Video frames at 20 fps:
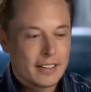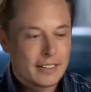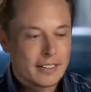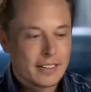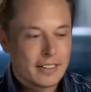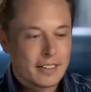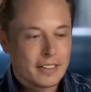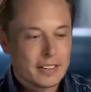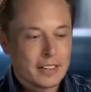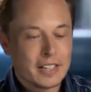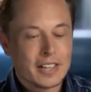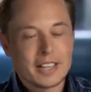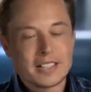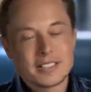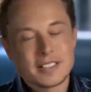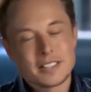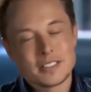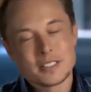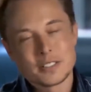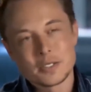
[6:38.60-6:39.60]
the United
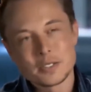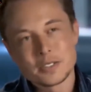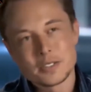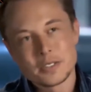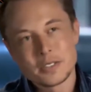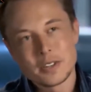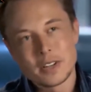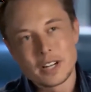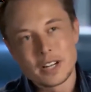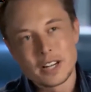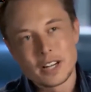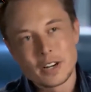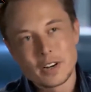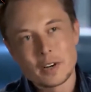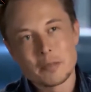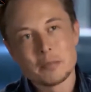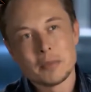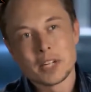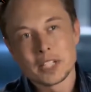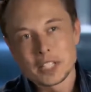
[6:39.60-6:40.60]
States is also a
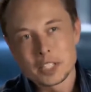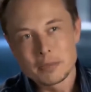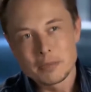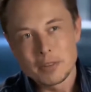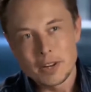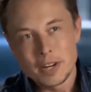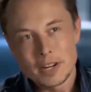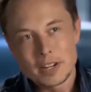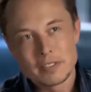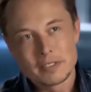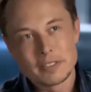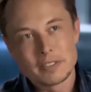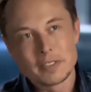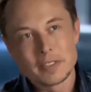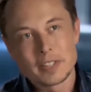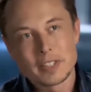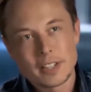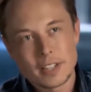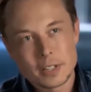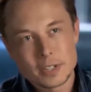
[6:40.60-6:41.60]
great melting pot of
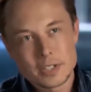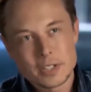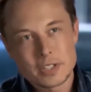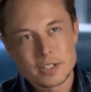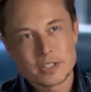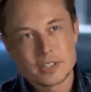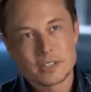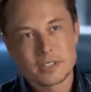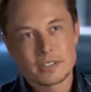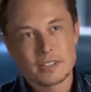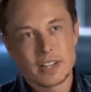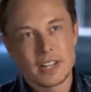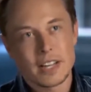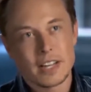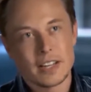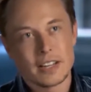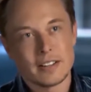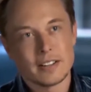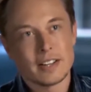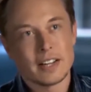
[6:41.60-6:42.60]
different cultures
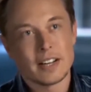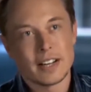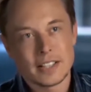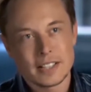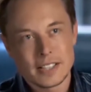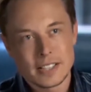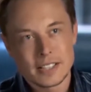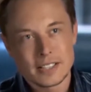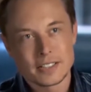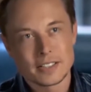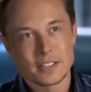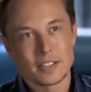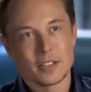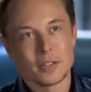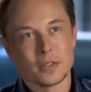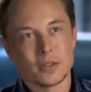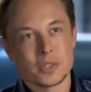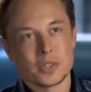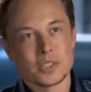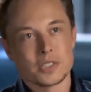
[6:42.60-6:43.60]
and ideas and
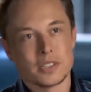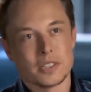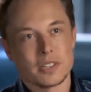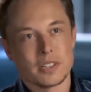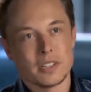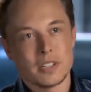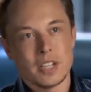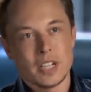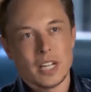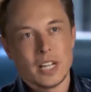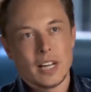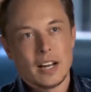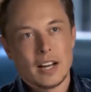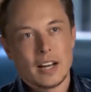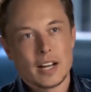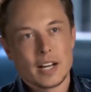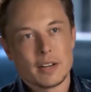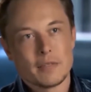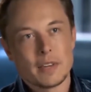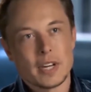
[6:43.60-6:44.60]
thoughts, and
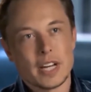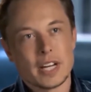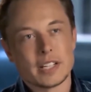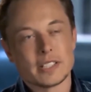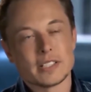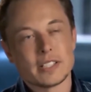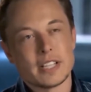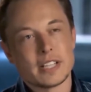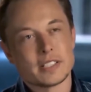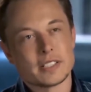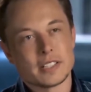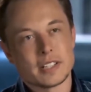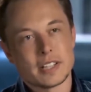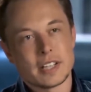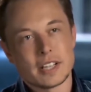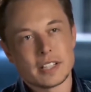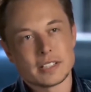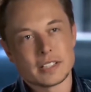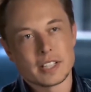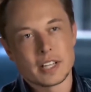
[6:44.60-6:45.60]
it's
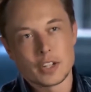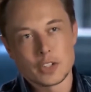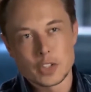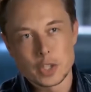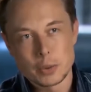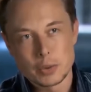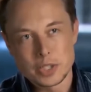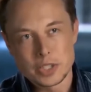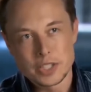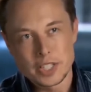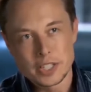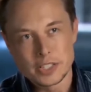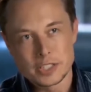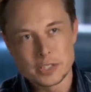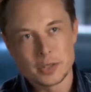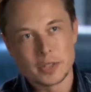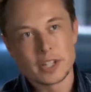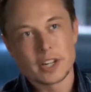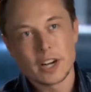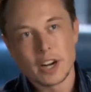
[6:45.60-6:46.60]
a country which tends
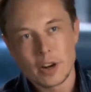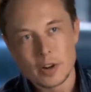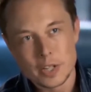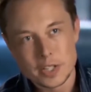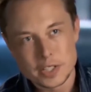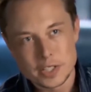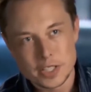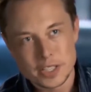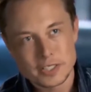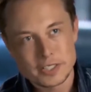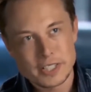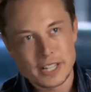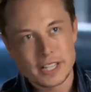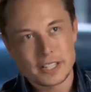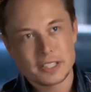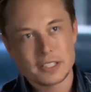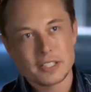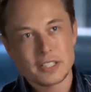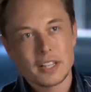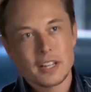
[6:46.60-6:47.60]
to encourage
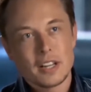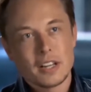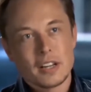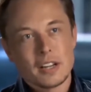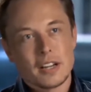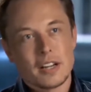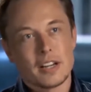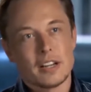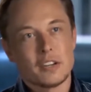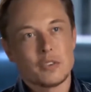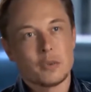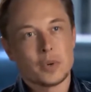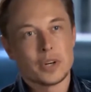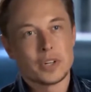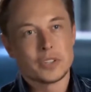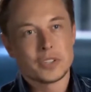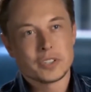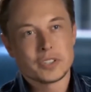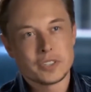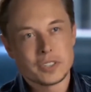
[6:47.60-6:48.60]
success, where
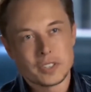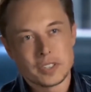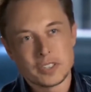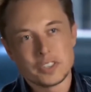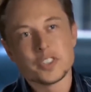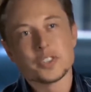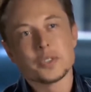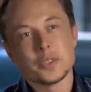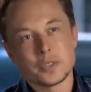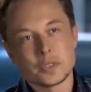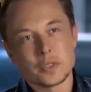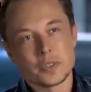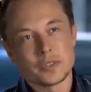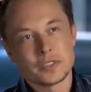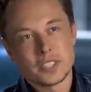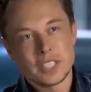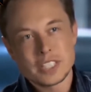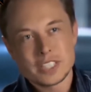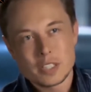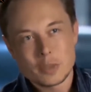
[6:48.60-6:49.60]
you sort of
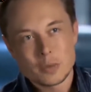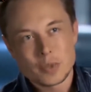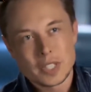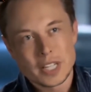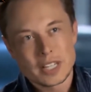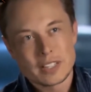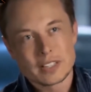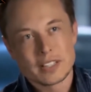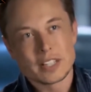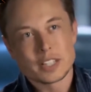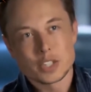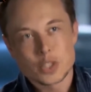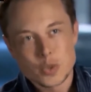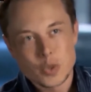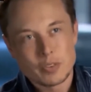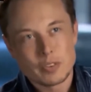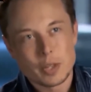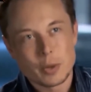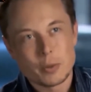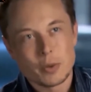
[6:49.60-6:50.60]
see someone that did
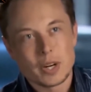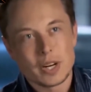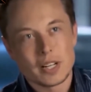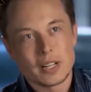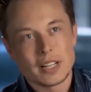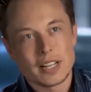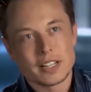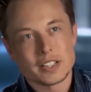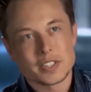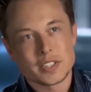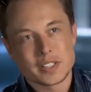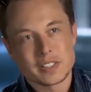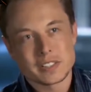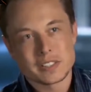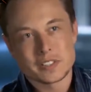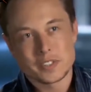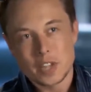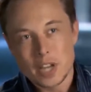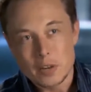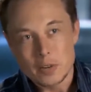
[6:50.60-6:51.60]
extremely well, and
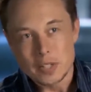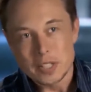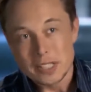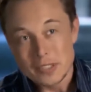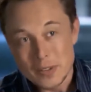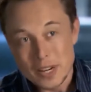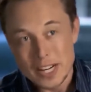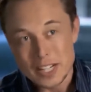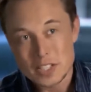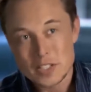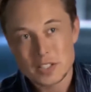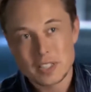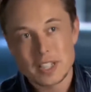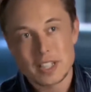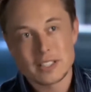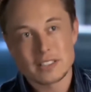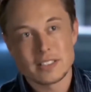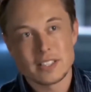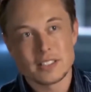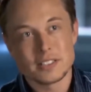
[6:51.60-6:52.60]
generally the reaction in the
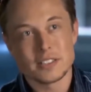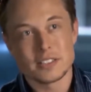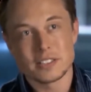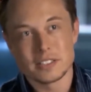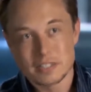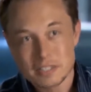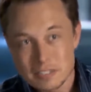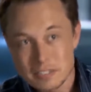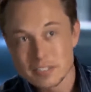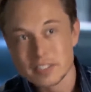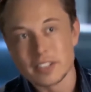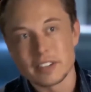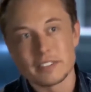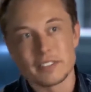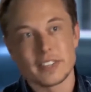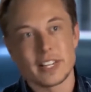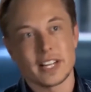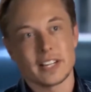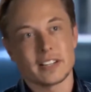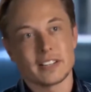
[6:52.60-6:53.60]
United States is good
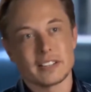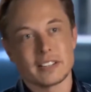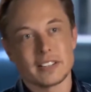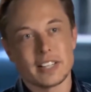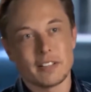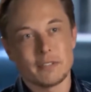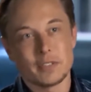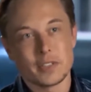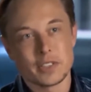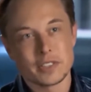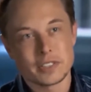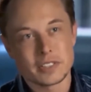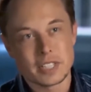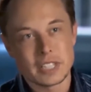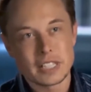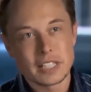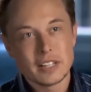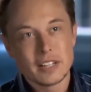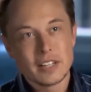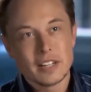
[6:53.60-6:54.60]
for that
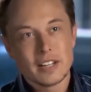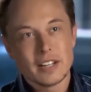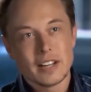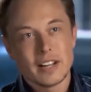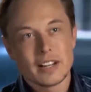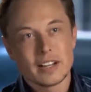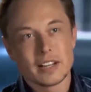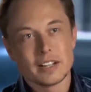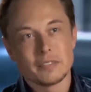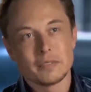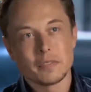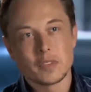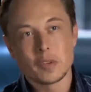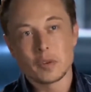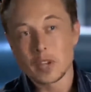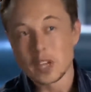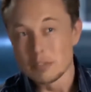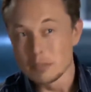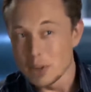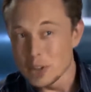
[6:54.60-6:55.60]
person.
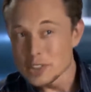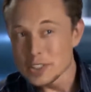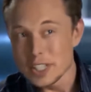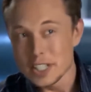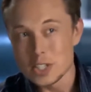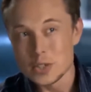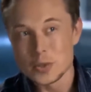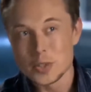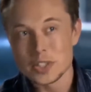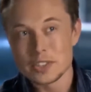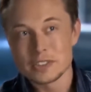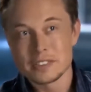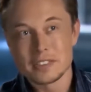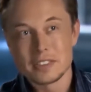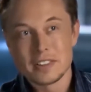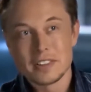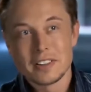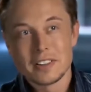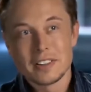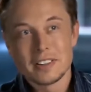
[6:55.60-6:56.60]
In most countries,
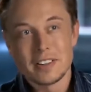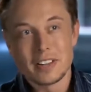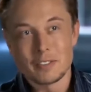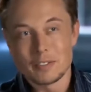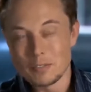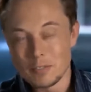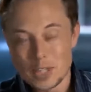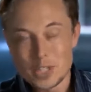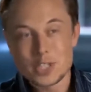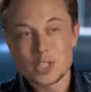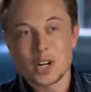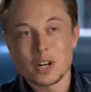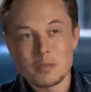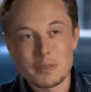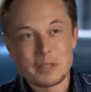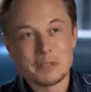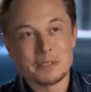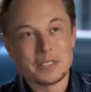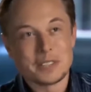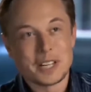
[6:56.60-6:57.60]
it may shock
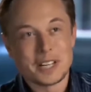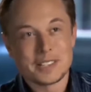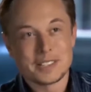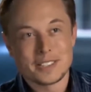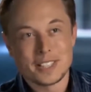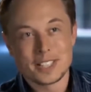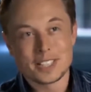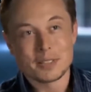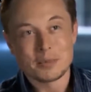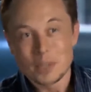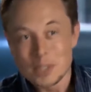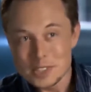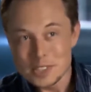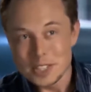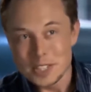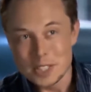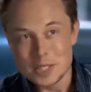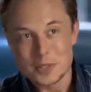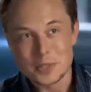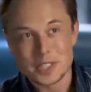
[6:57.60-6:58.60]
people in the United States. In most
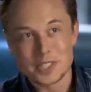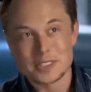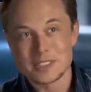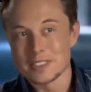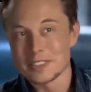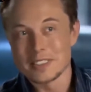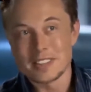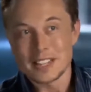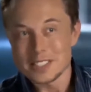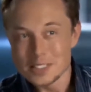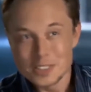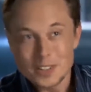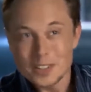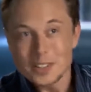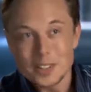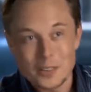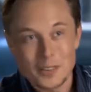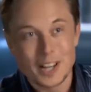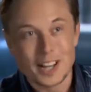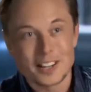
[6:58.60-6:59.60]
countries, that's
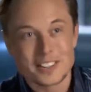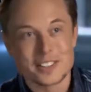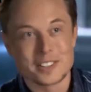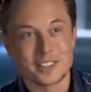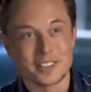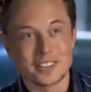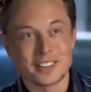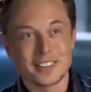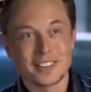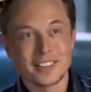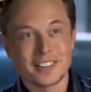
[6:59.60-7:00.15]
not the reaction.